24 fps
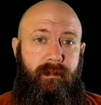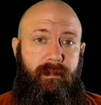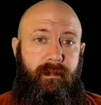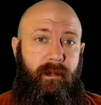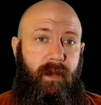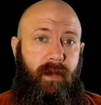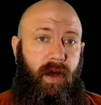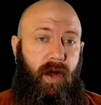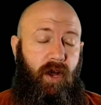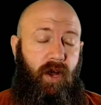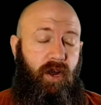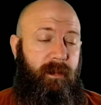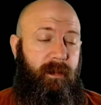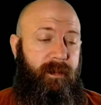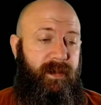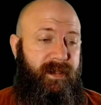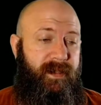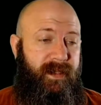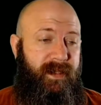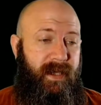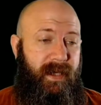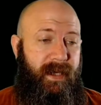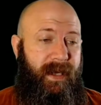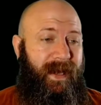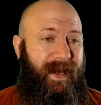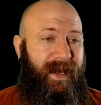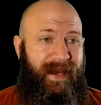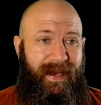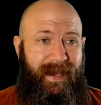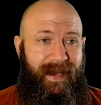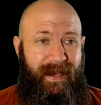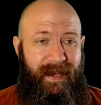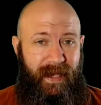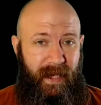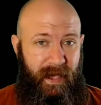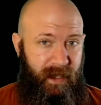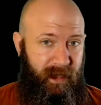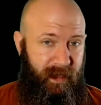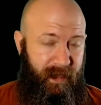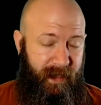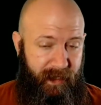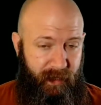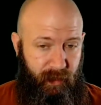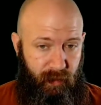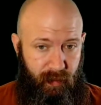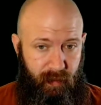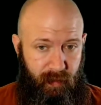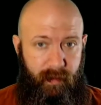100%
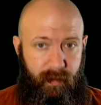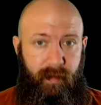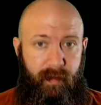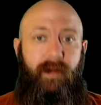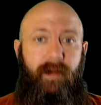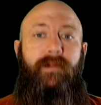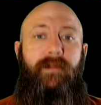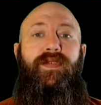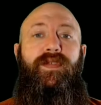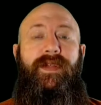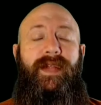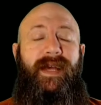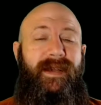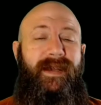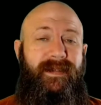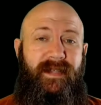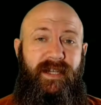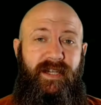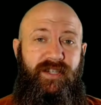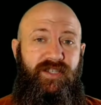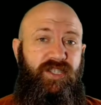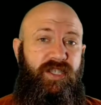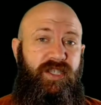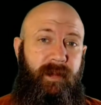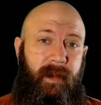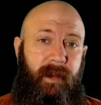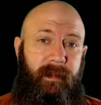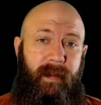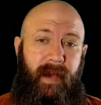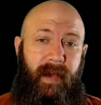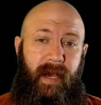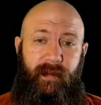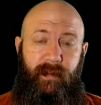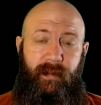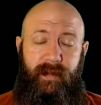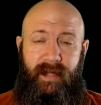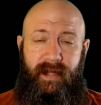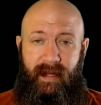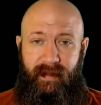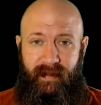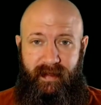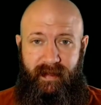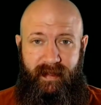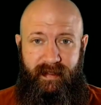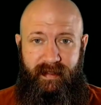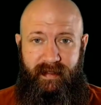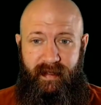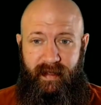illegal for that decision to be made without
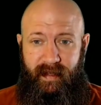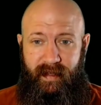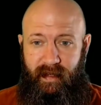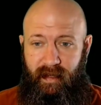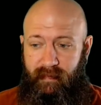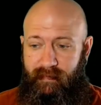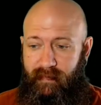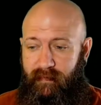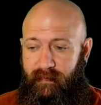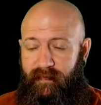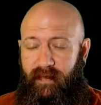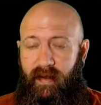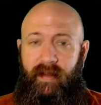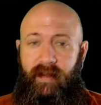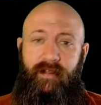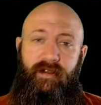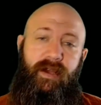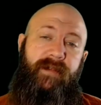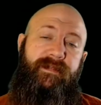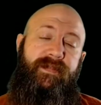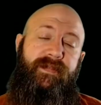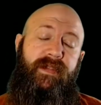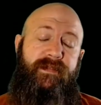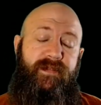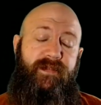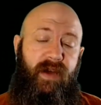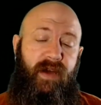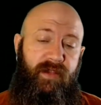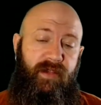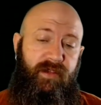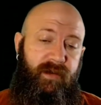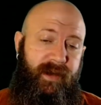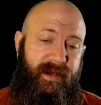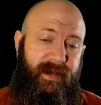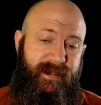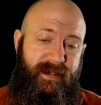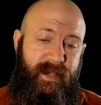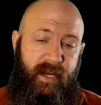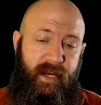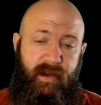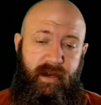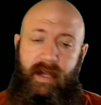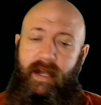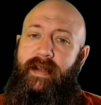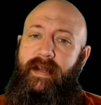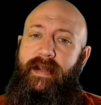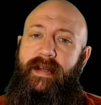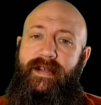the consent of the father. If the father is
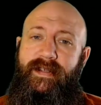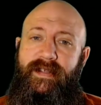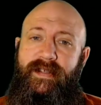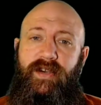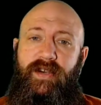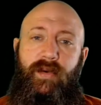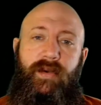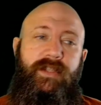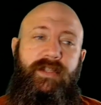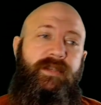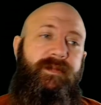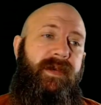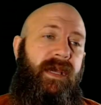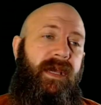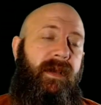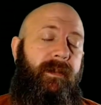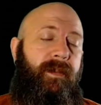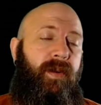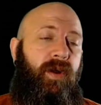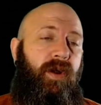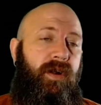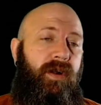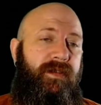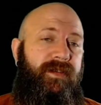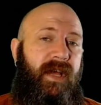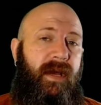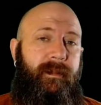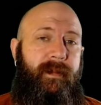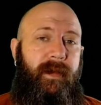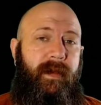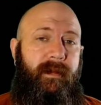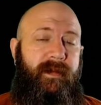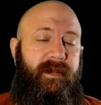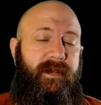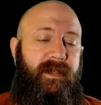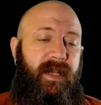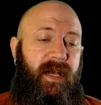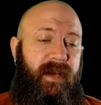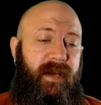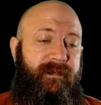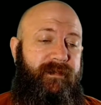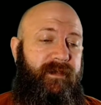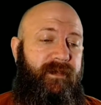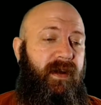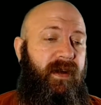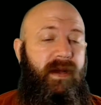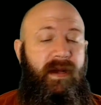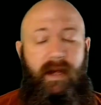there and is going to be a part of that baby's
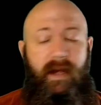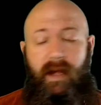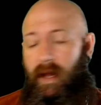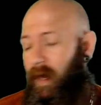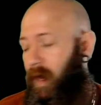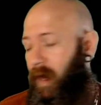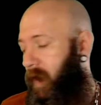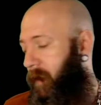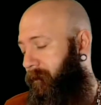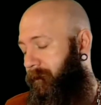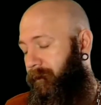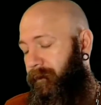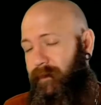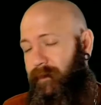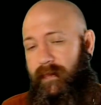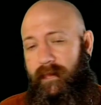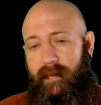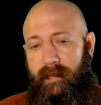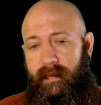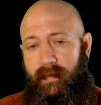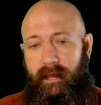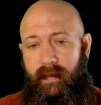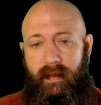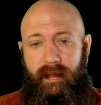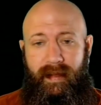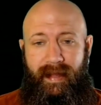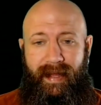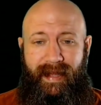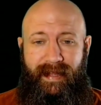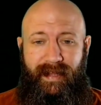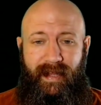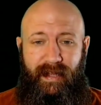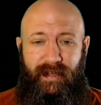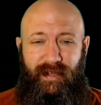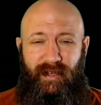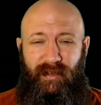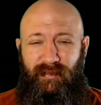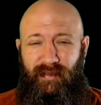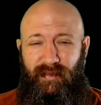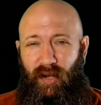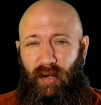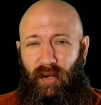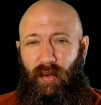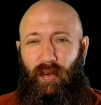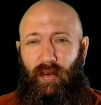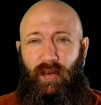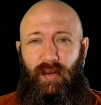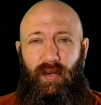life, and you
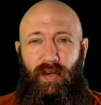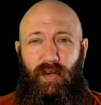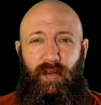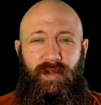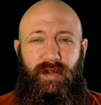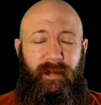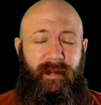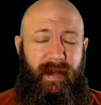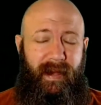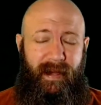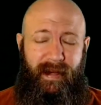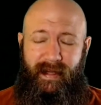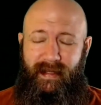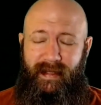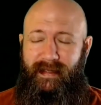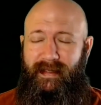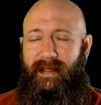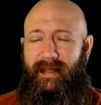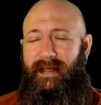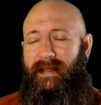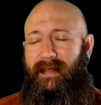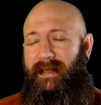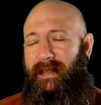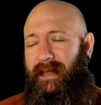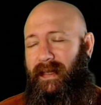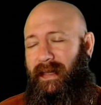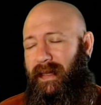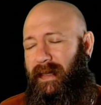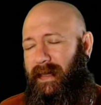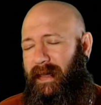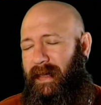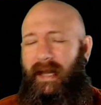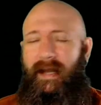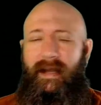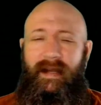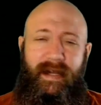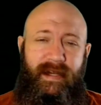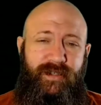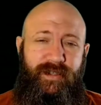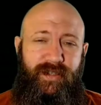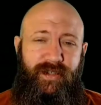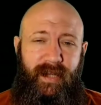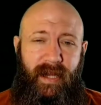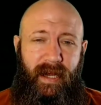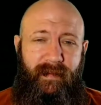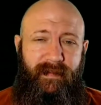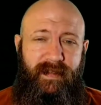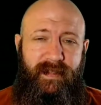know who the man is, then yeah, he
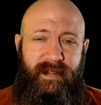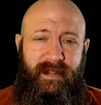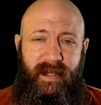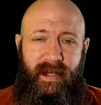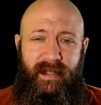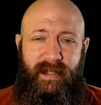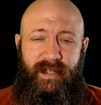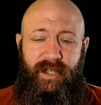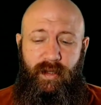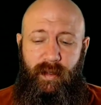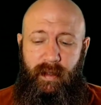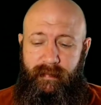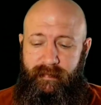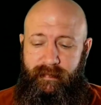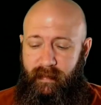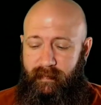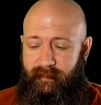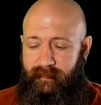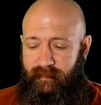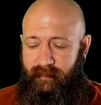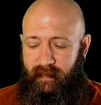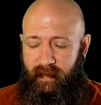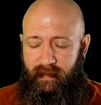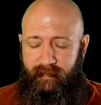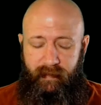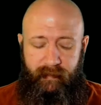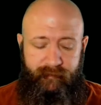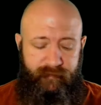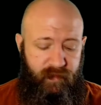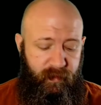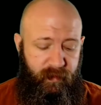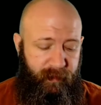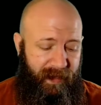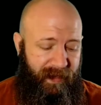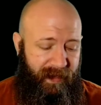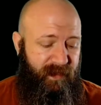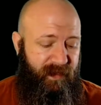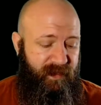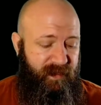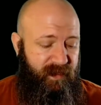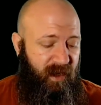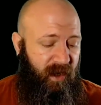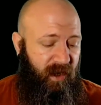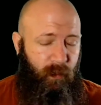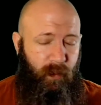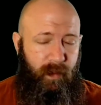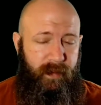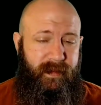should have a say so. If the man does
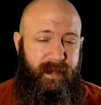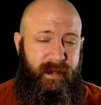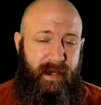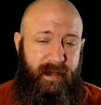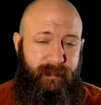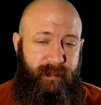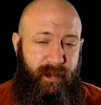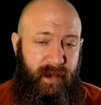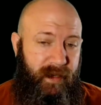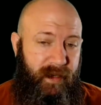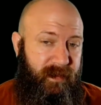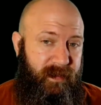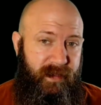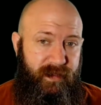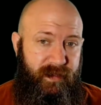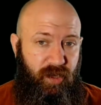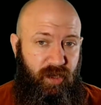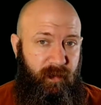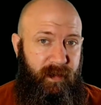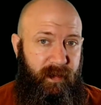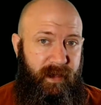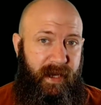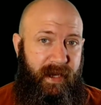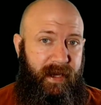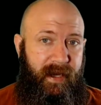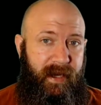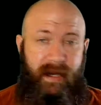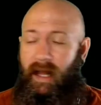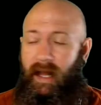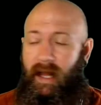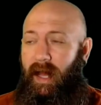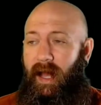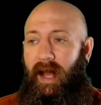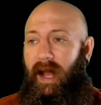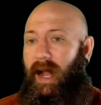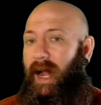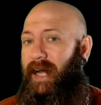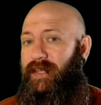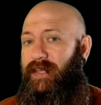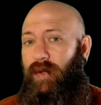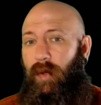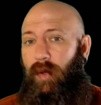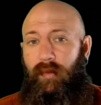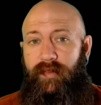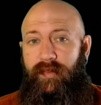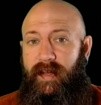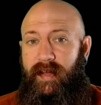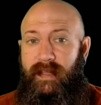not want that pregnancy terminated, I
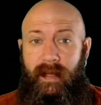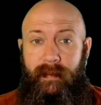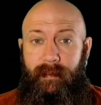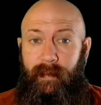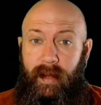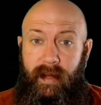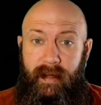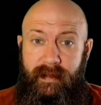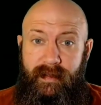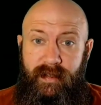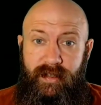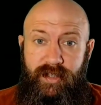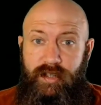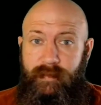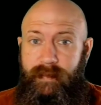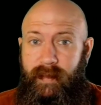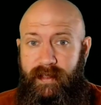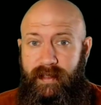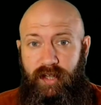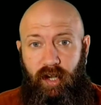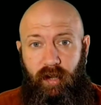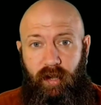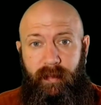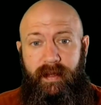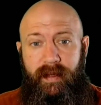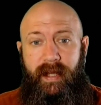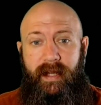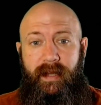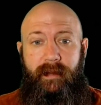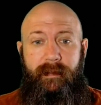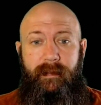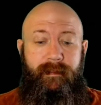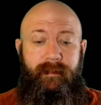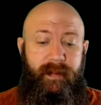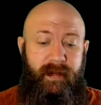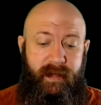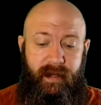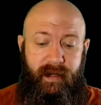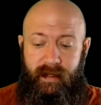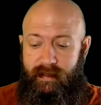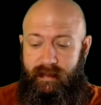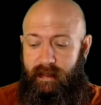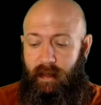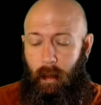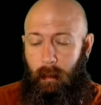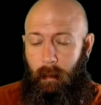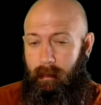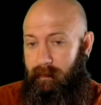don't think that pregnancy should be terminated
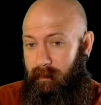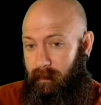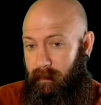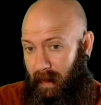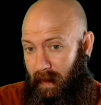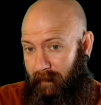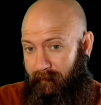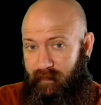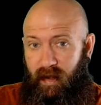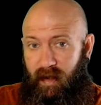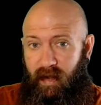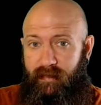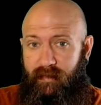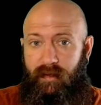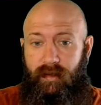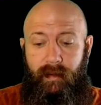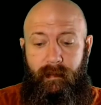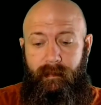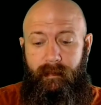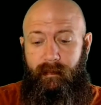because that father